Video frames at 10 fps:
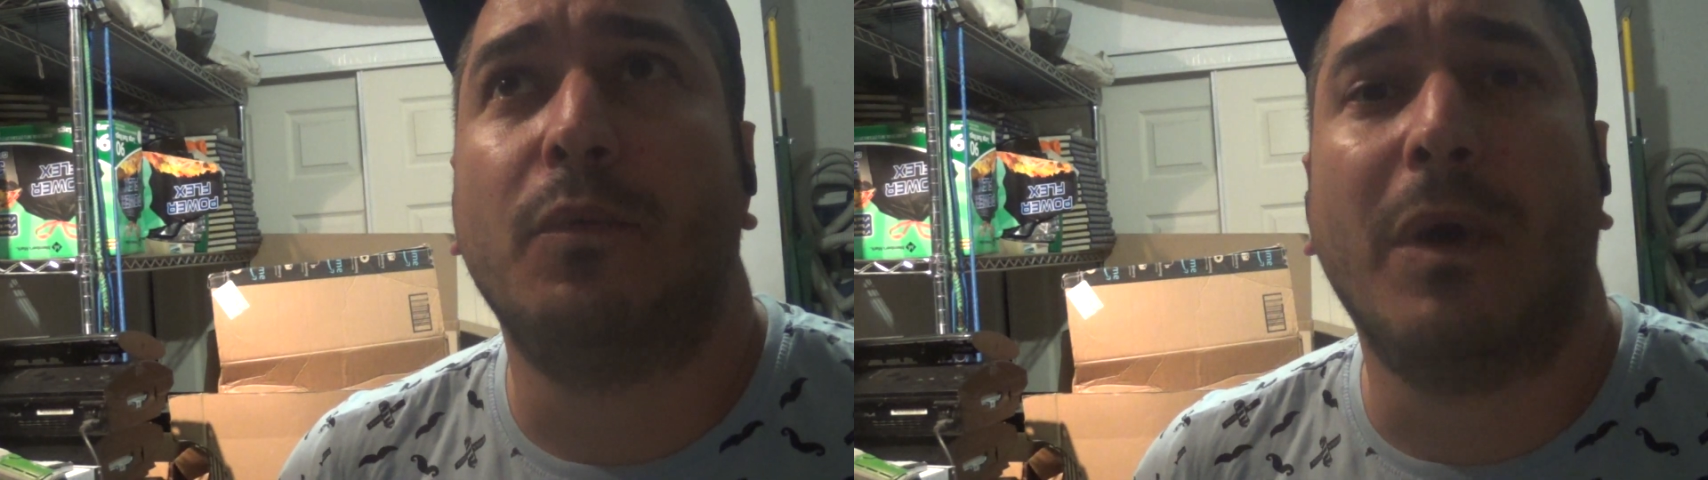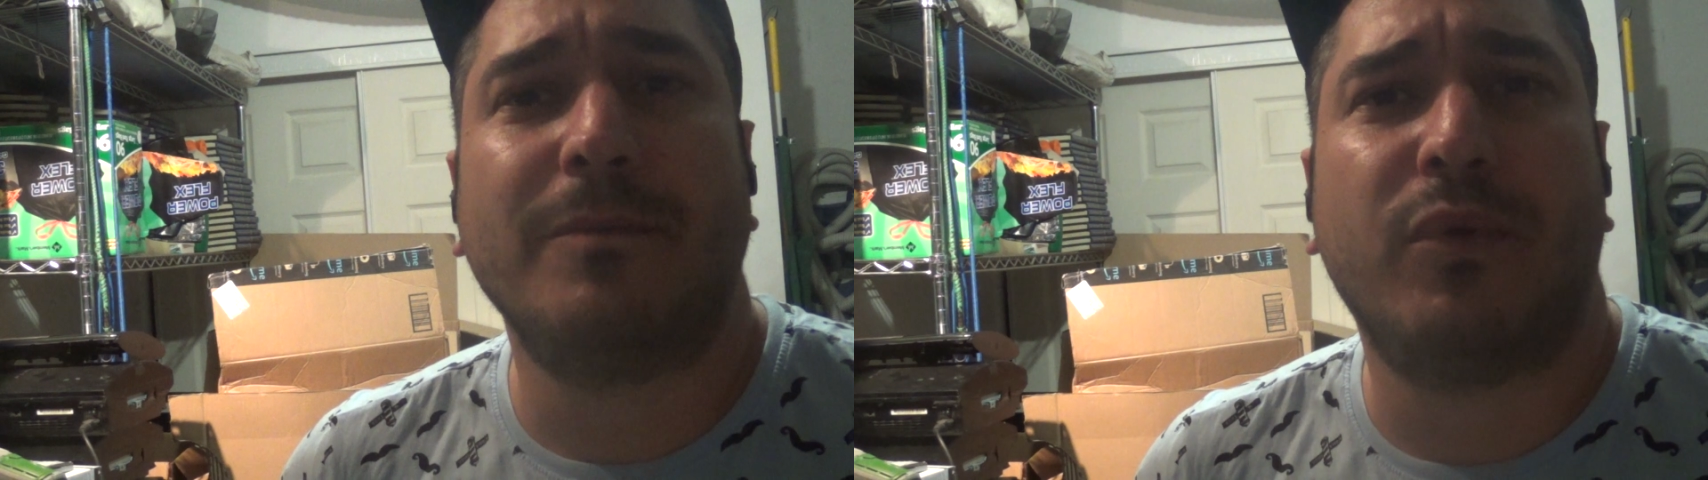
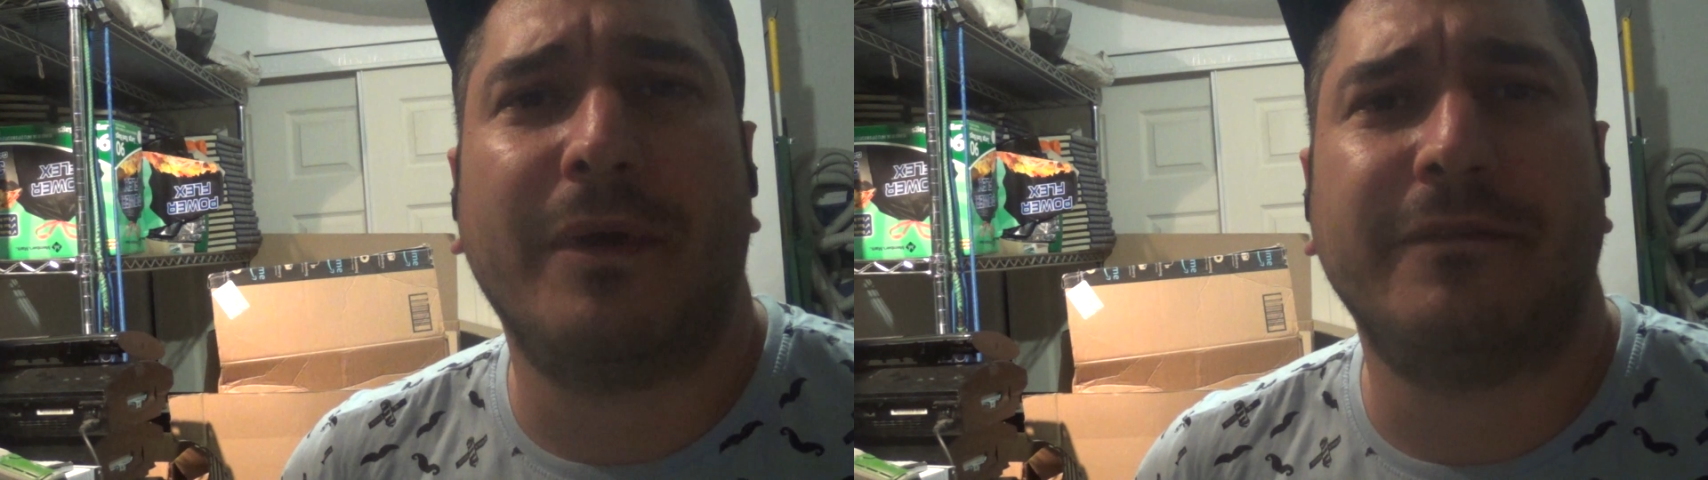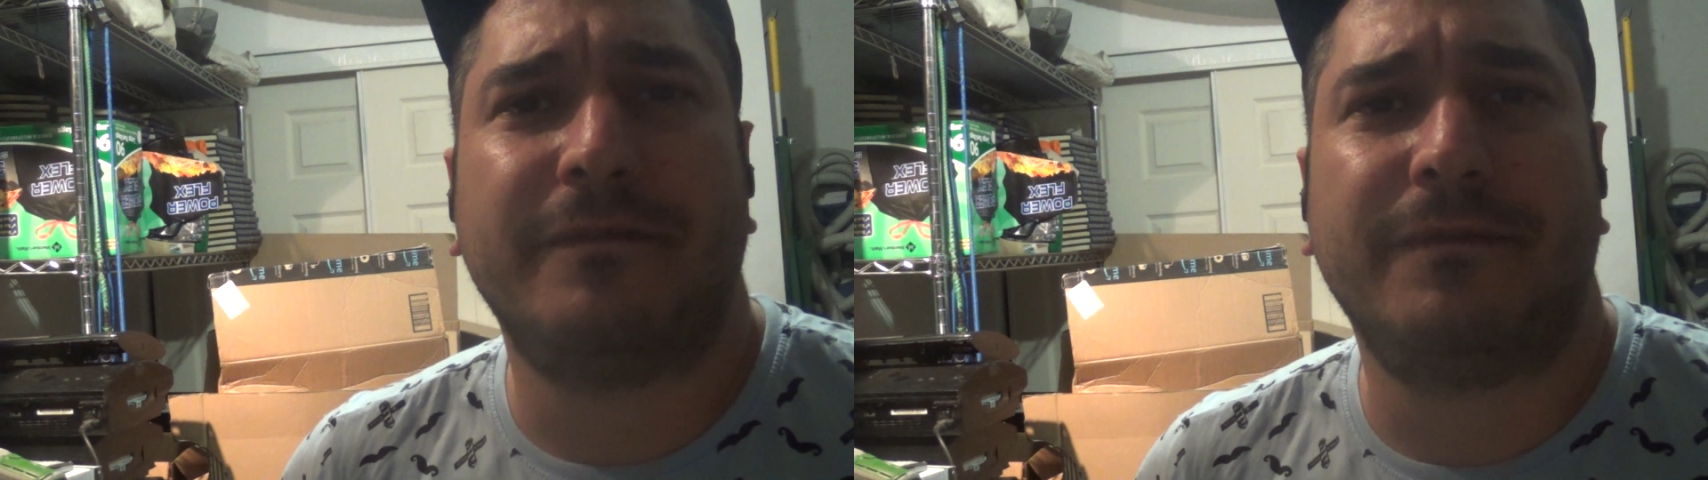
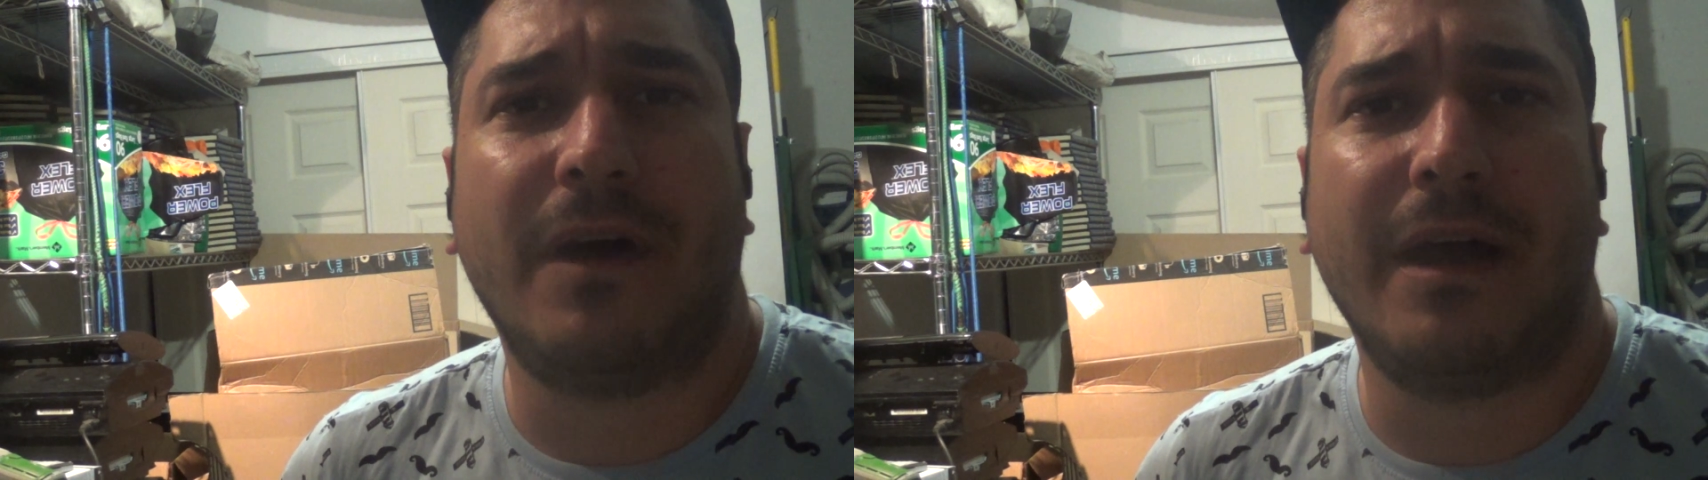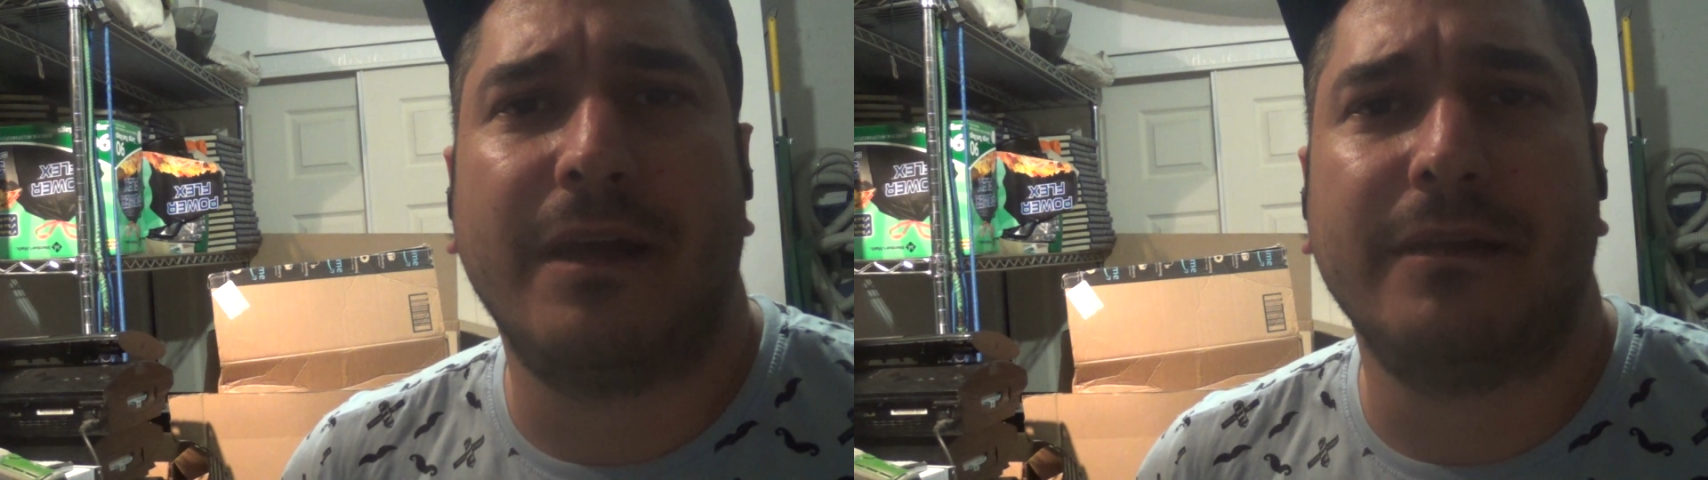
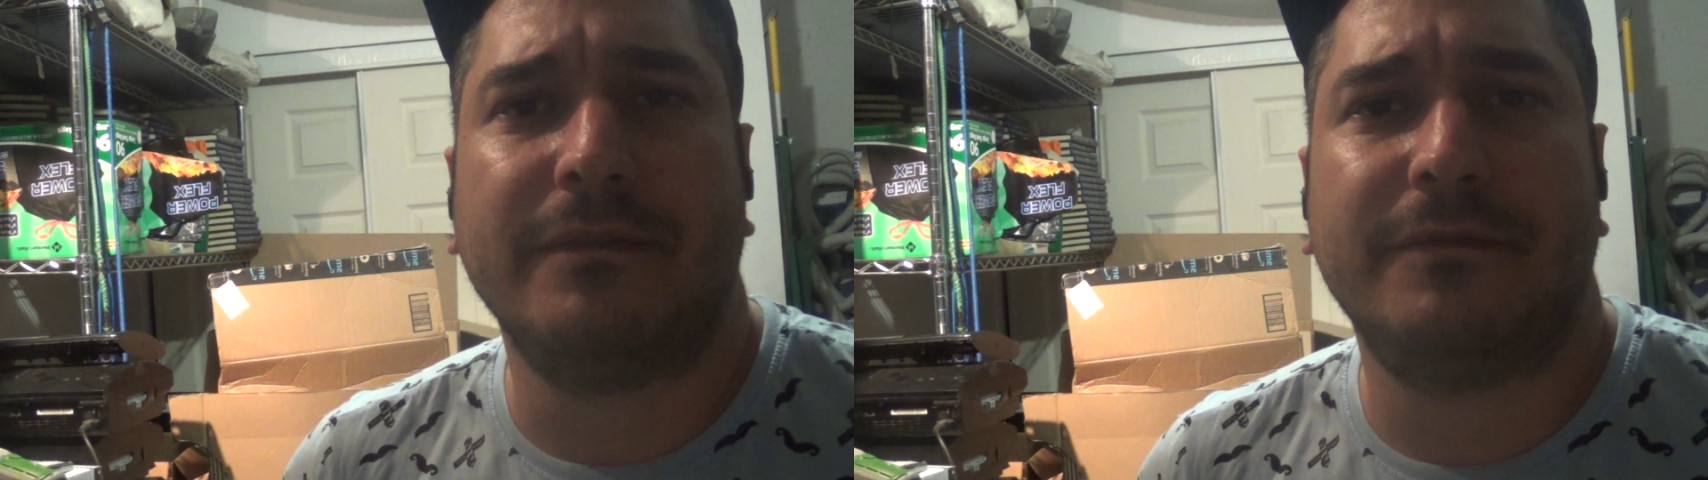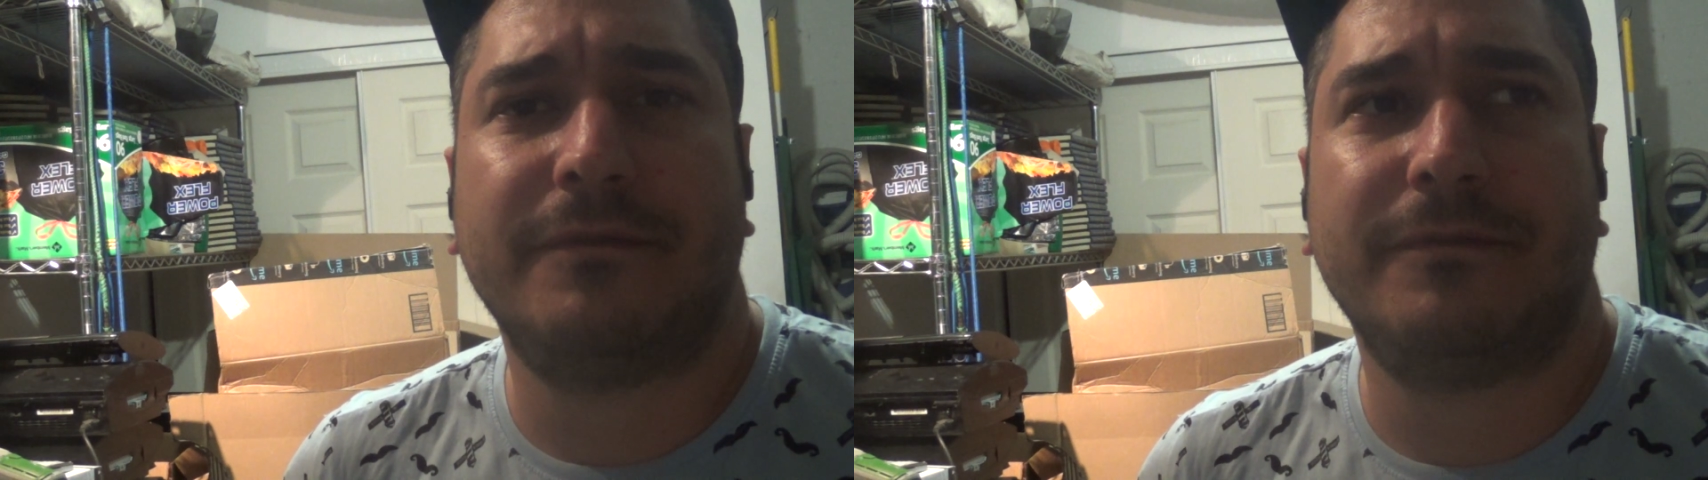1.5